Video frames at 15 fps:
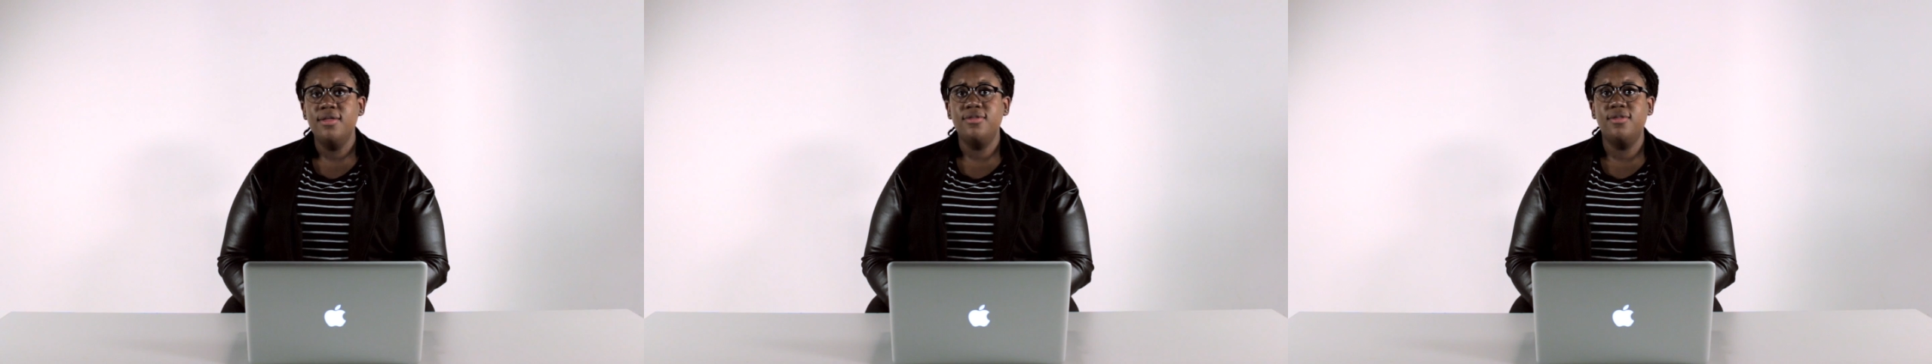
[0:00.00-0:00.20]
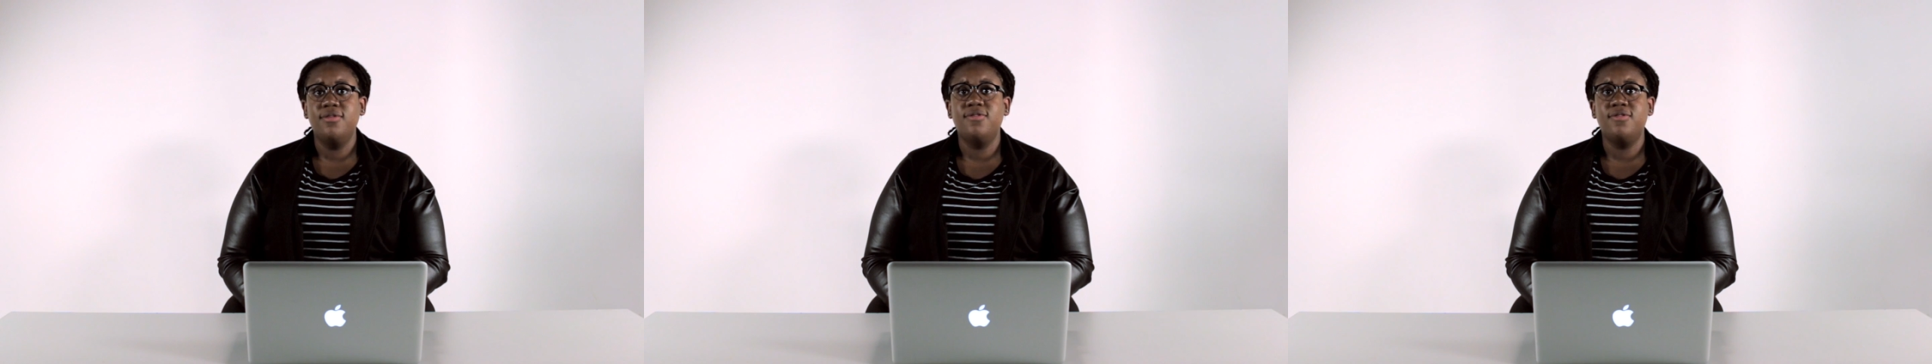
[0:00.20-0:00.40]

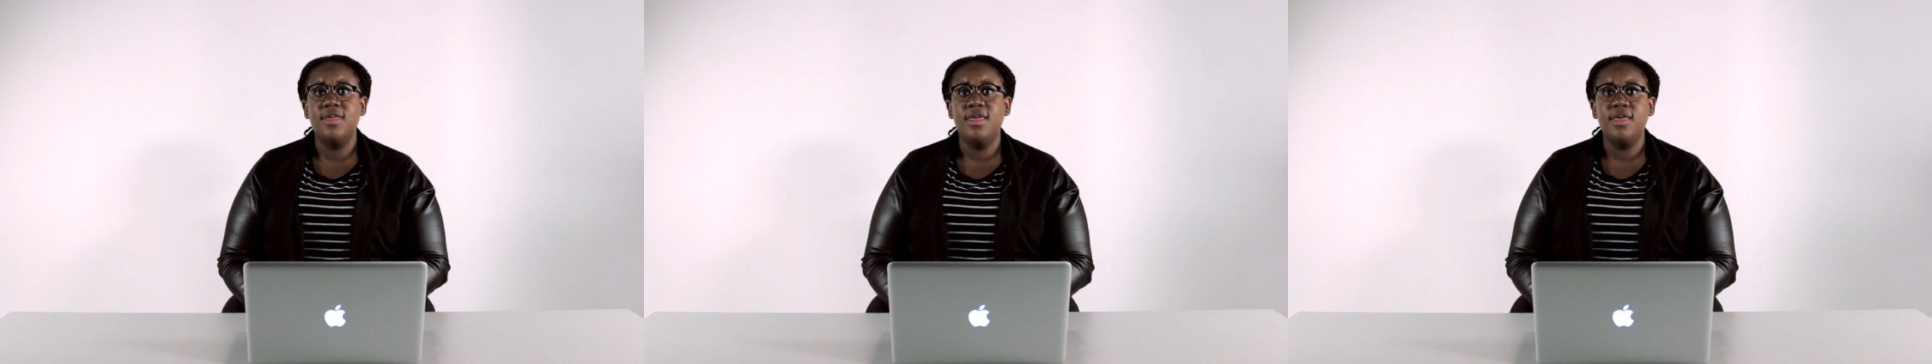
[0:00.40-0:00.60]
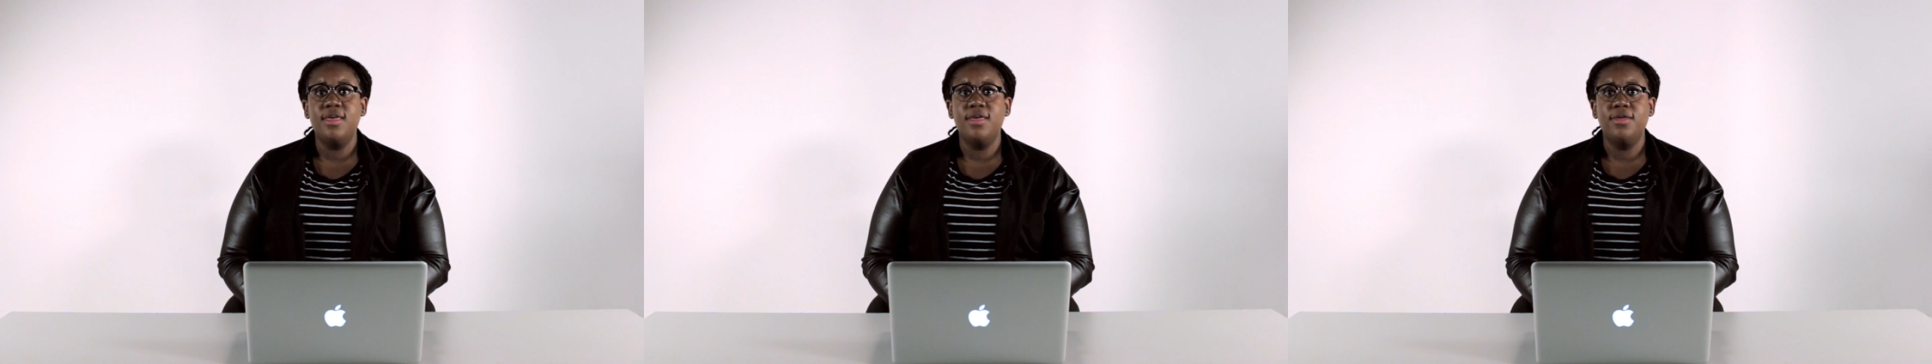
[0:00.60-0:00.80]
to
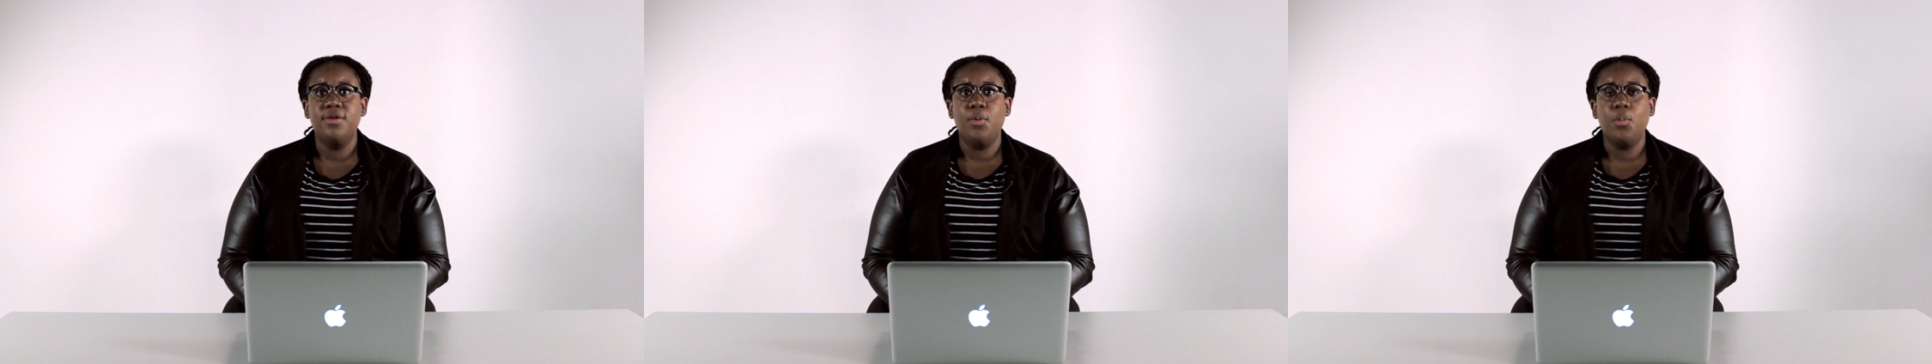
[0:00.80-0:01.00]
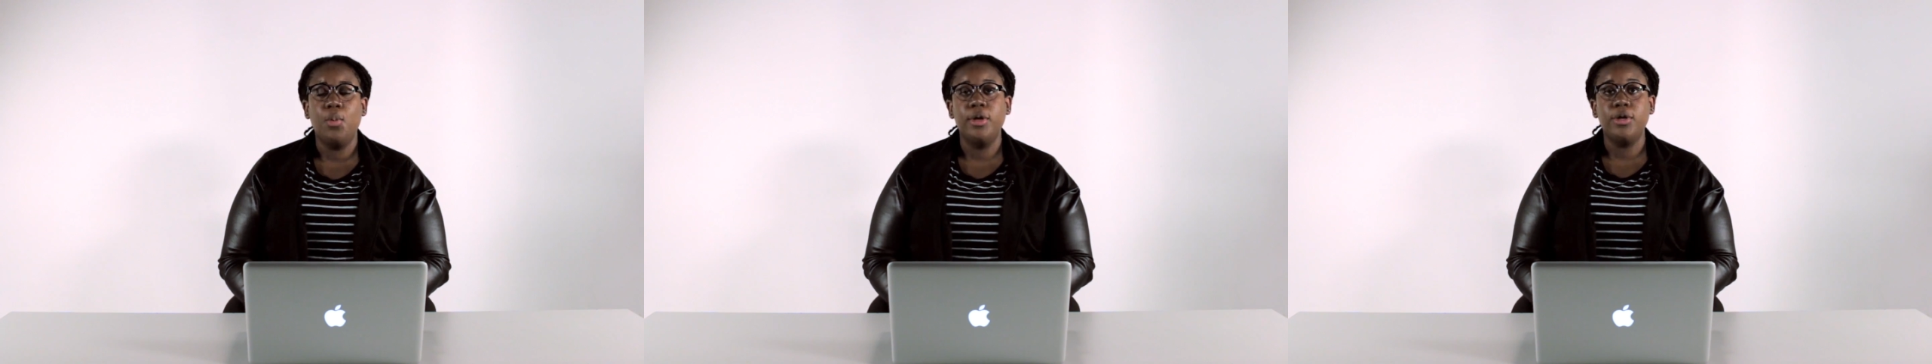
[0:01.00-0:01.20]
see, you know,
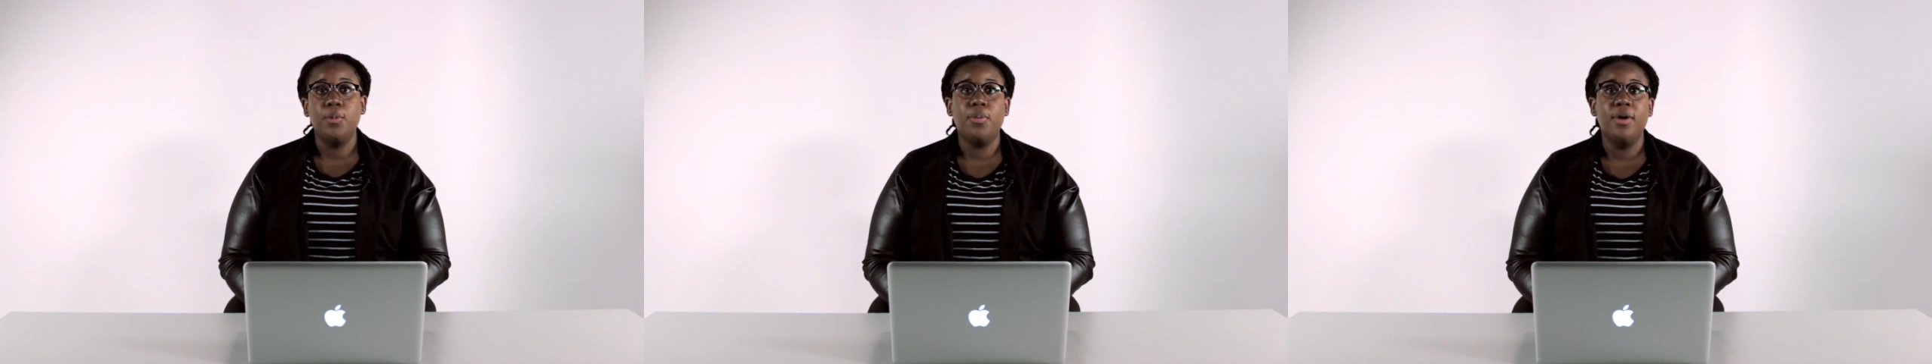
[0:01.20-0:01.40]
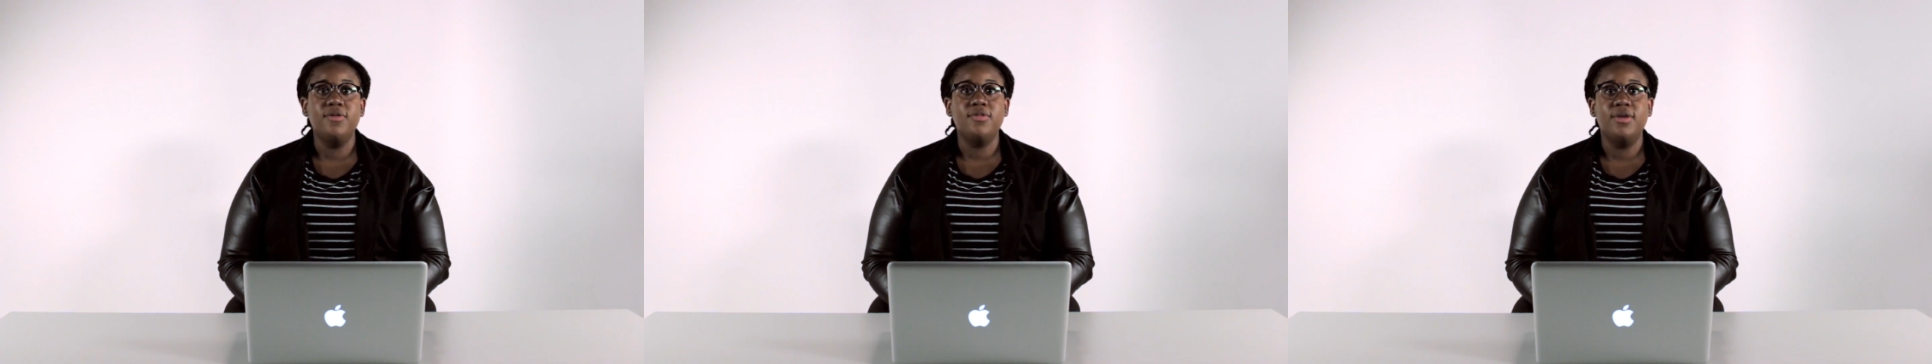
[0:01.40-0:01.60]
what your
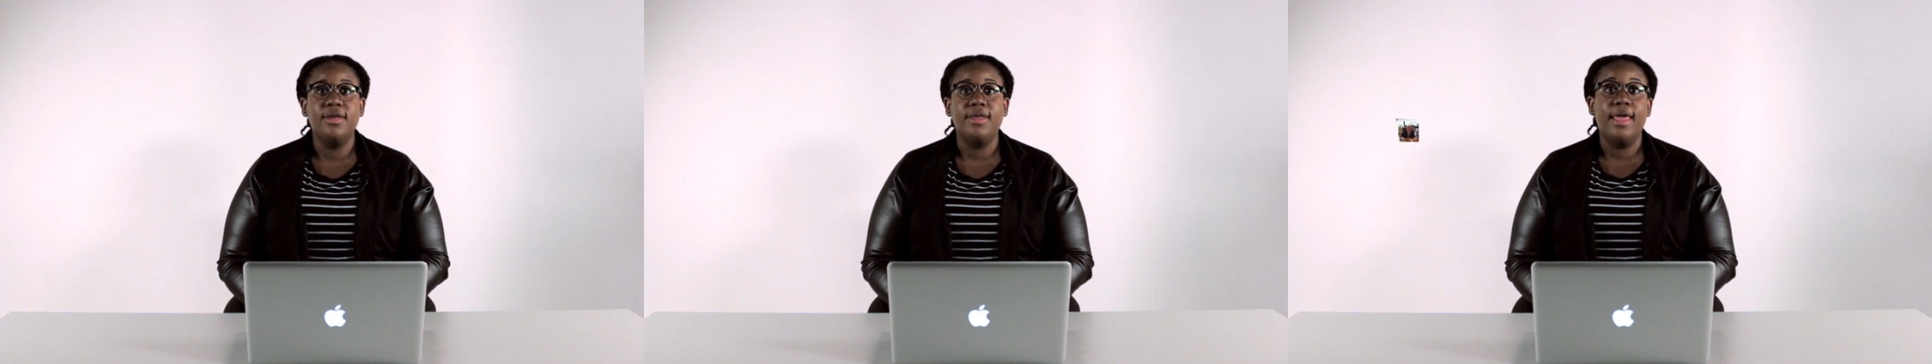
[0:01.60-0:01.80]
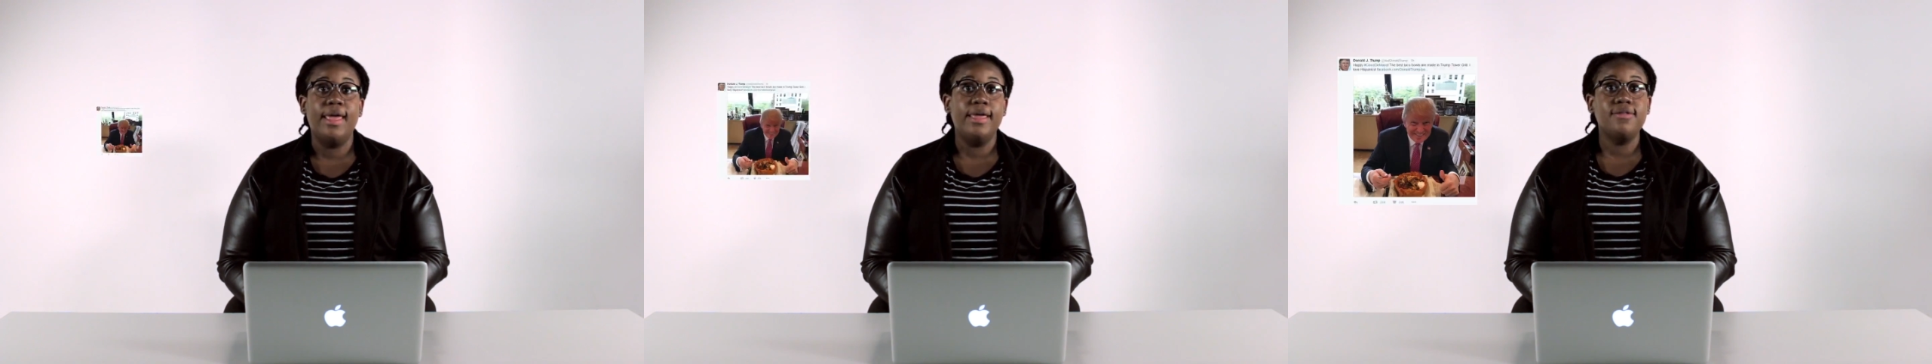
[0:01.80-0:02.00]
president
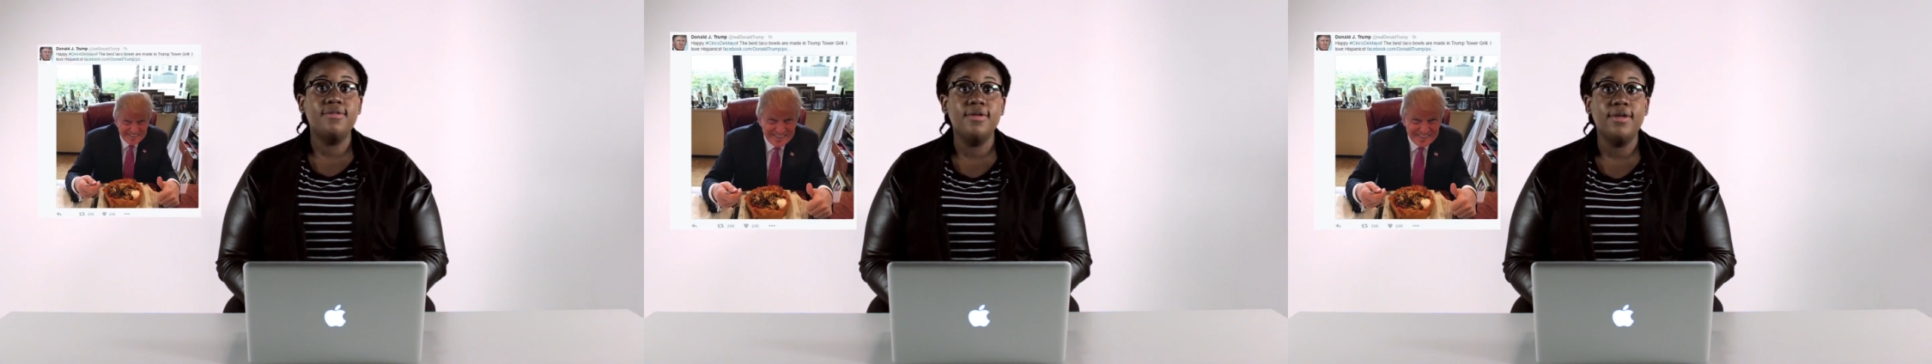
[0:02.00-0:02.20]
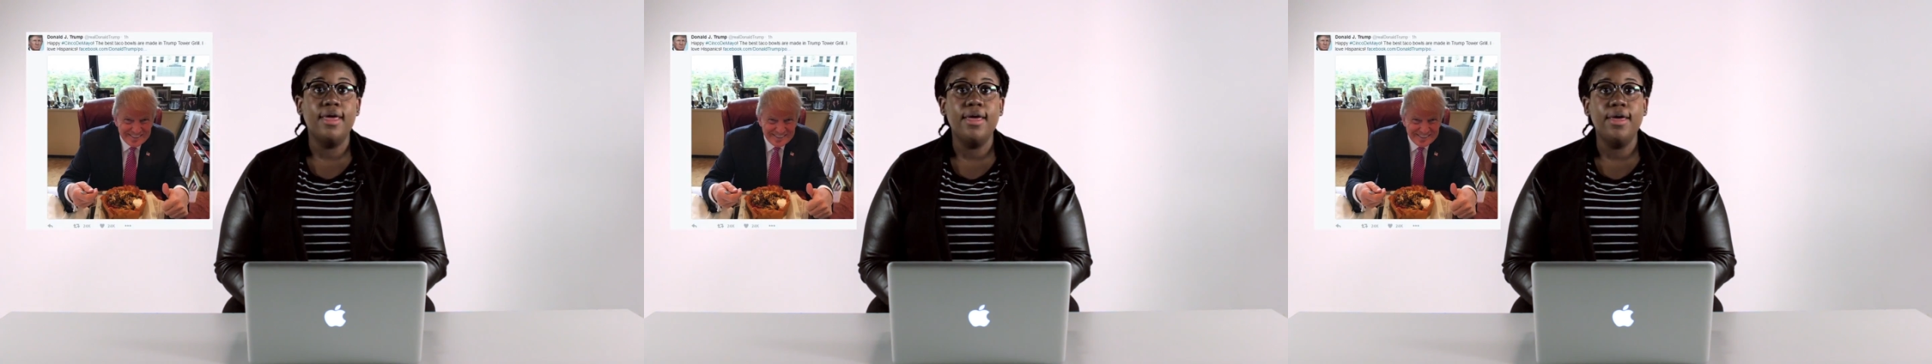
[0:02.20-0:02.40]
ate
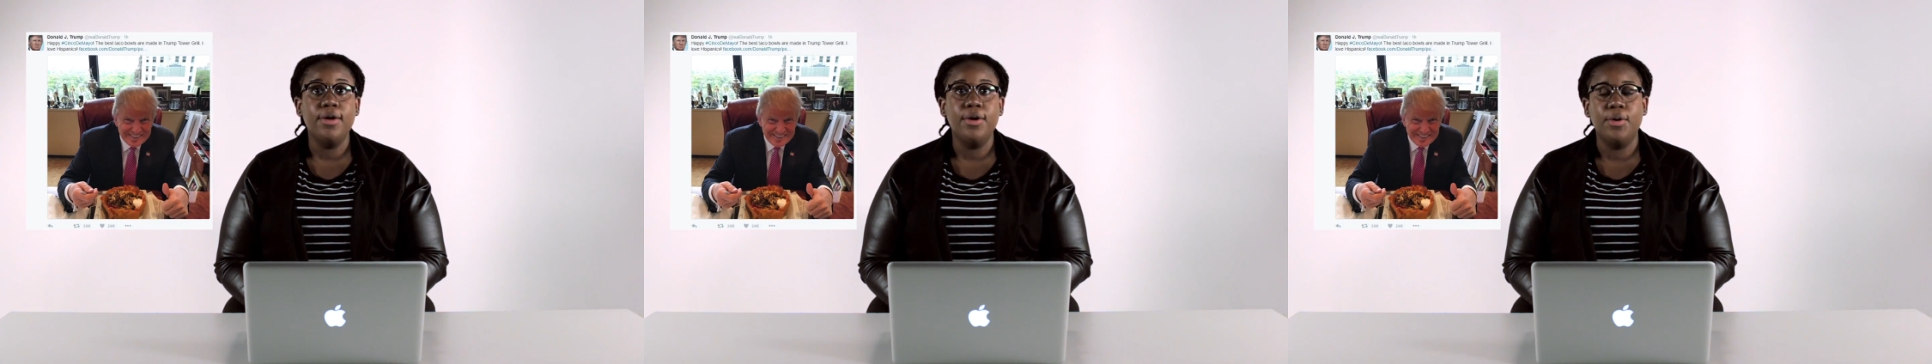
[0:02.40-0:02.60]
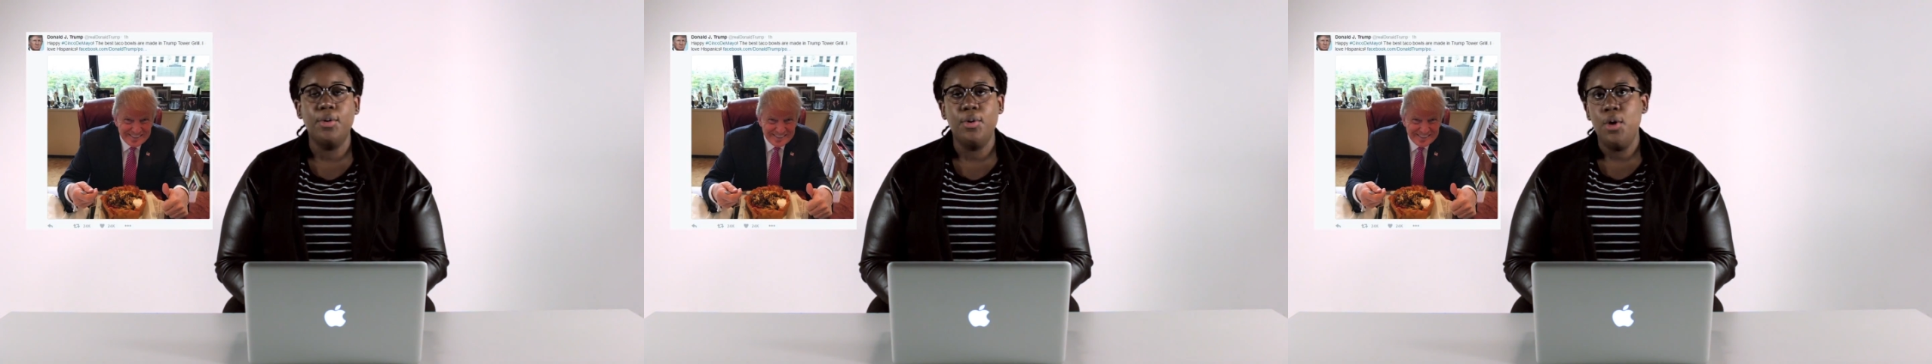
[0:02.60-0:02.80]
today
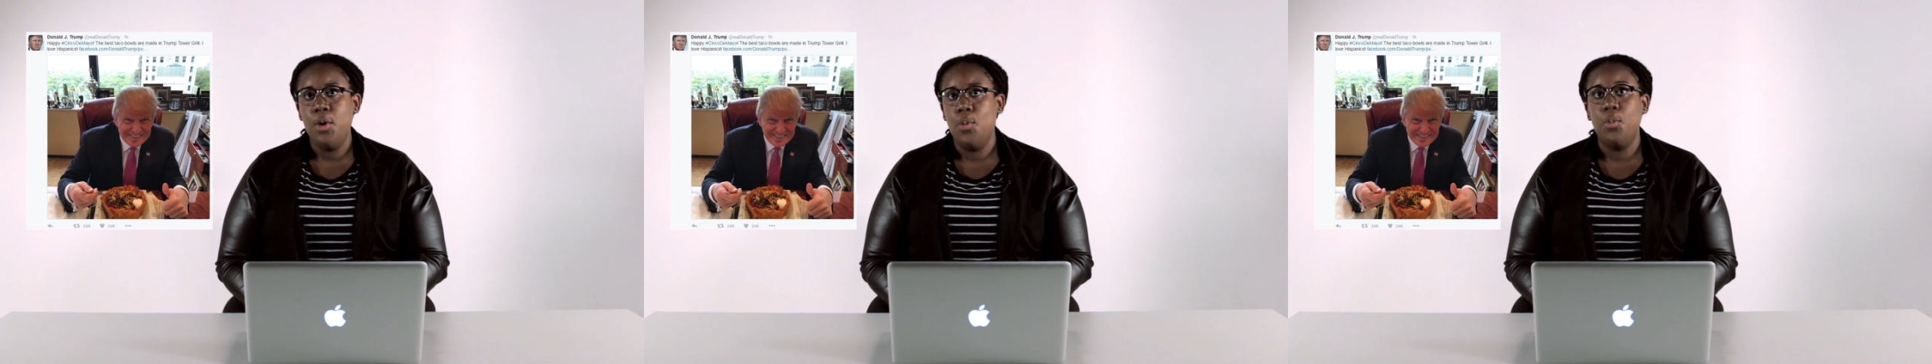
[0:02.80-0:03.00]
or